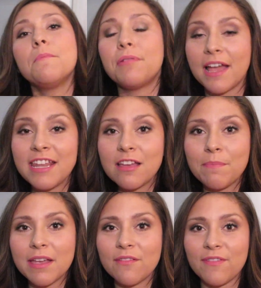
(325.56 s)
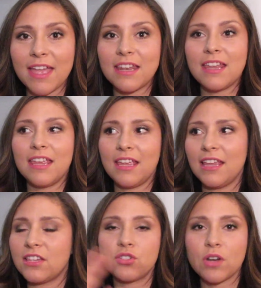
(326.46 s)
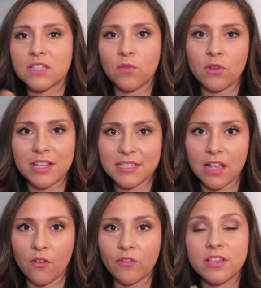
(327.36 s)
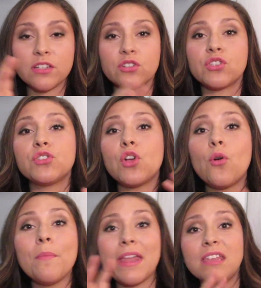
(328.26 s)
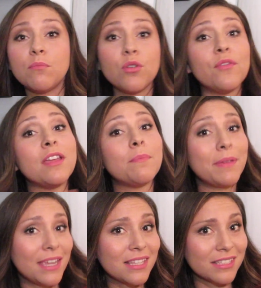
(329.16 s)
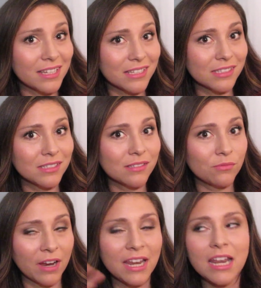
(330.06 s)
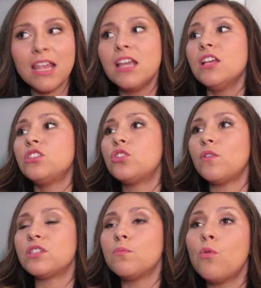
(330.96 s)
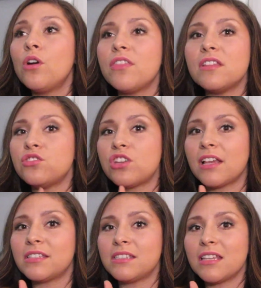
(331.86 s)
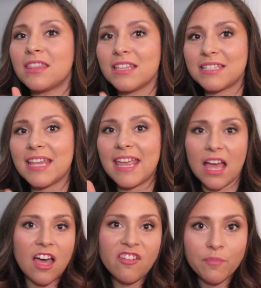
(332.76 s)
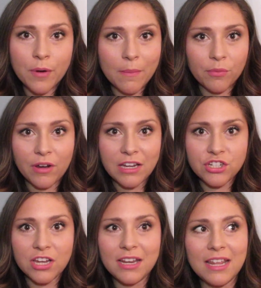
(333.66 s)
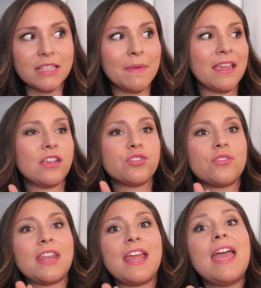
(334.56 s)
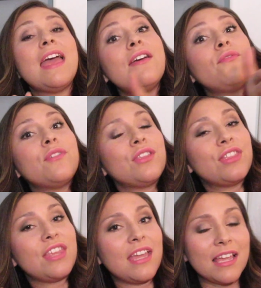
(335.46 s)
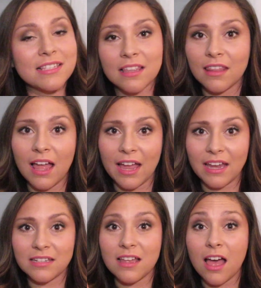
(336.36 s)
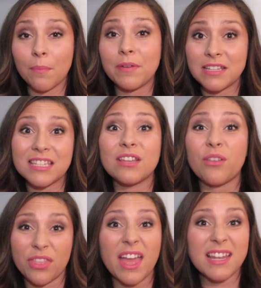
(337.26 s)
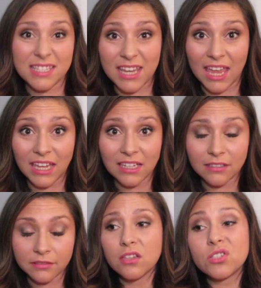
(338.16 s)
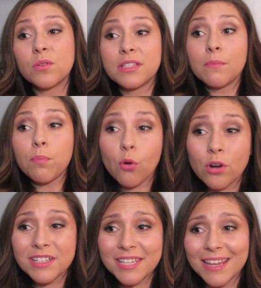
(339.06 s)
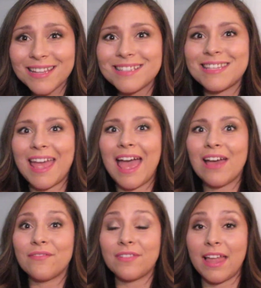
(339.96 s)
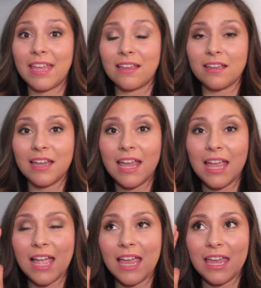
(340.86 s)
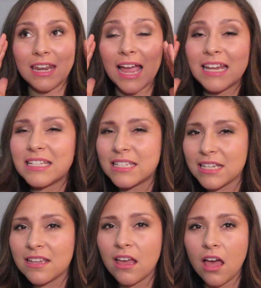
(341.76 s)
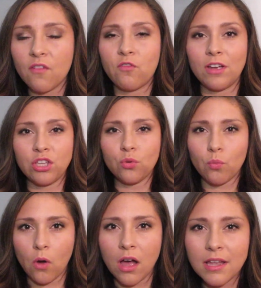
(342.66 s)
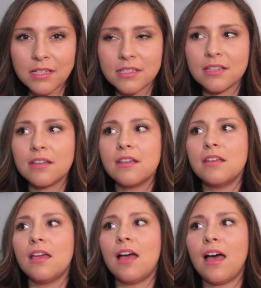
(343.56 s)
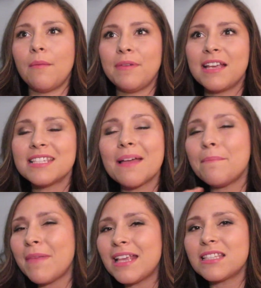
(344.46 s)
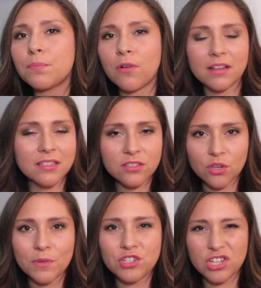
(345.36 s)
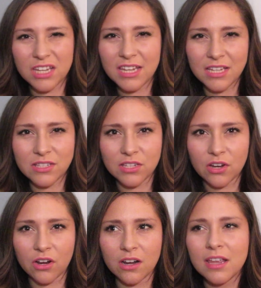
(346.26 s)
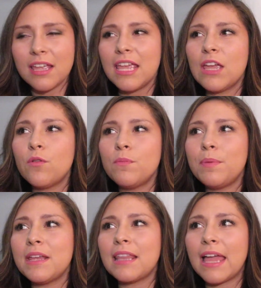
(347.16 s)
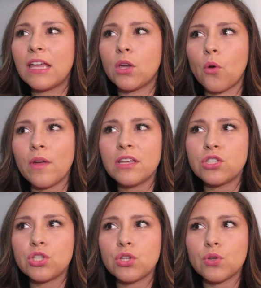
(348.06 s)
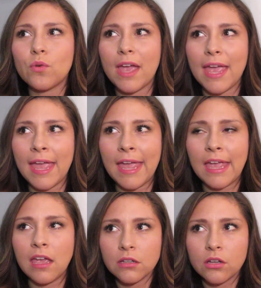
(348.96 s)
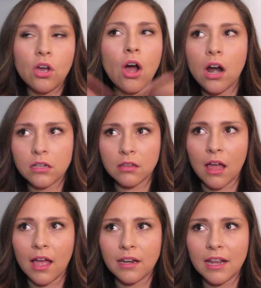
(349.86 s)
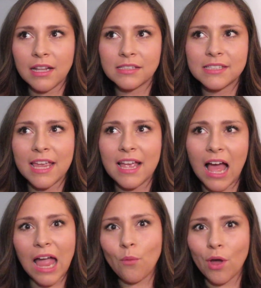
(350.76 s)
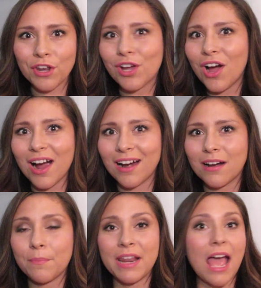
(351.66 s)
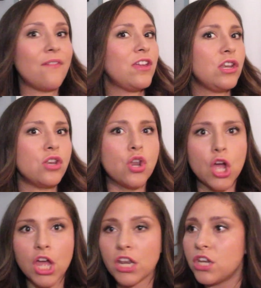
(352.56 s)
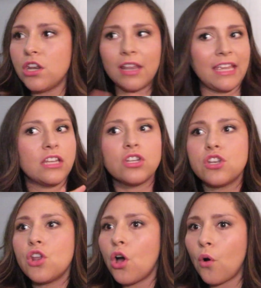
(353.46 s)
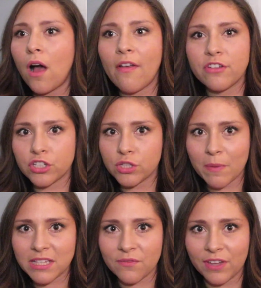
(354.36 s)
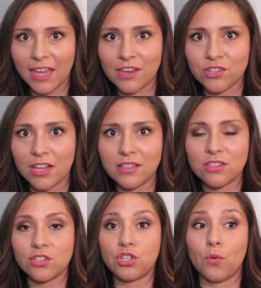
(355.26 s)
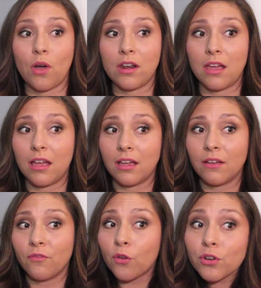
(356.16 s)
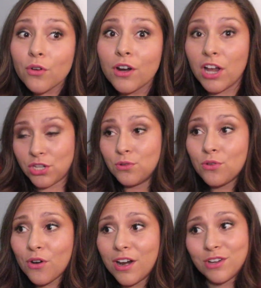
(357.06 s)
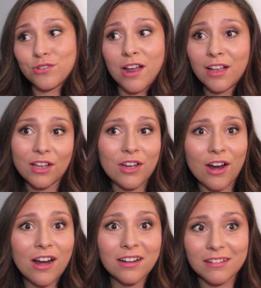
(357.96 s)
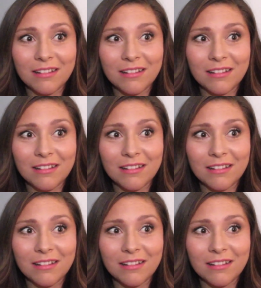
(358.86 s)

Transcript: Planning a big event is stressful in itself because there's so many moving pieces, right? So it's more than just the day of preparation. It's making sure that everything is aligned up until that day. So it's important to have like an idea of what you want because that makes the process so much easier. It would be like going to a car lot and saying, I want a car, but having no other specifications. Do you want a four-door, a two-door, a truck, a car?